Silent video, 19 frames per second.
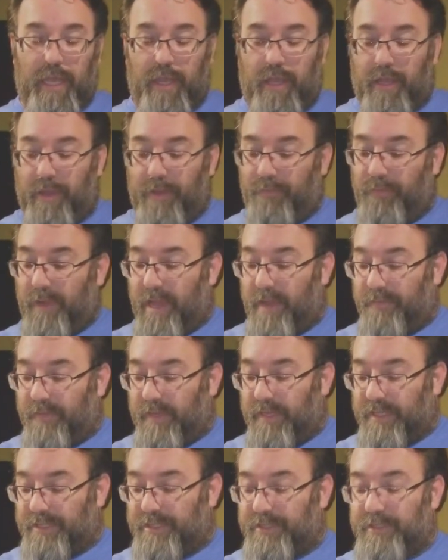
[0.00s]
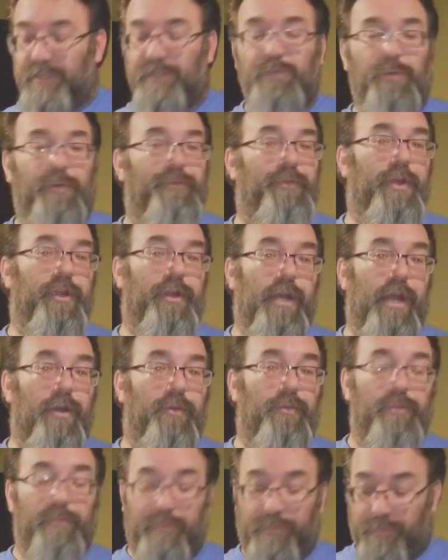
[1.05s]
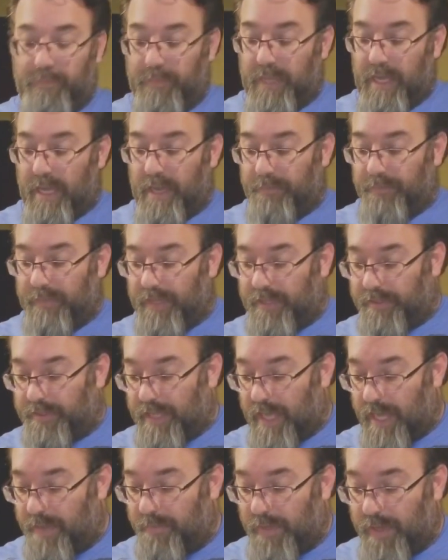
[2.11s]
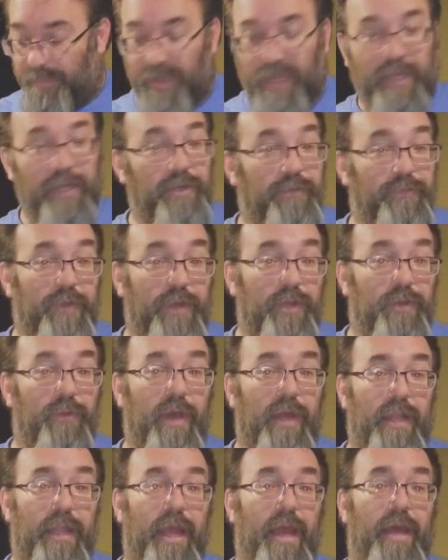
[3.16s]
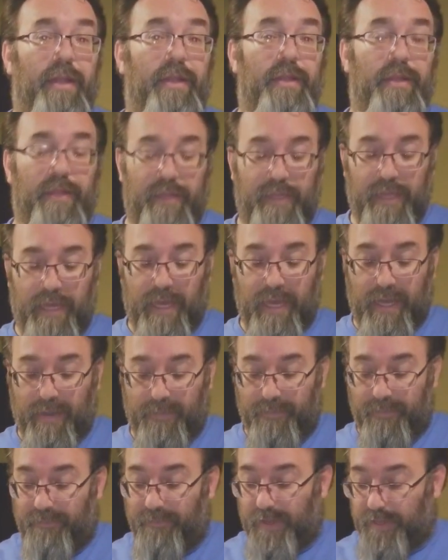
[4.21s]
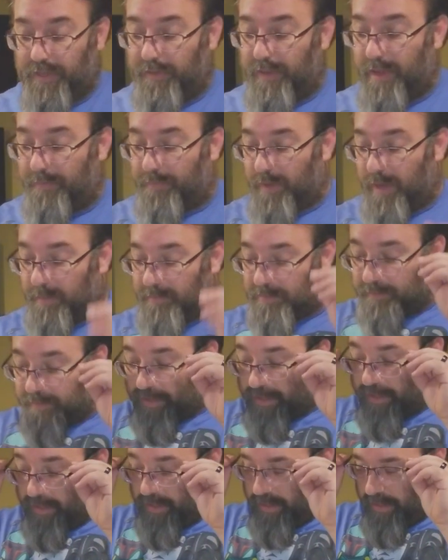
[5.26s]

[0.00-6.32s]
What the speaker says: If we have any issues, we'll figure it out later time, and I'll make a new video on that if I do have problems with it.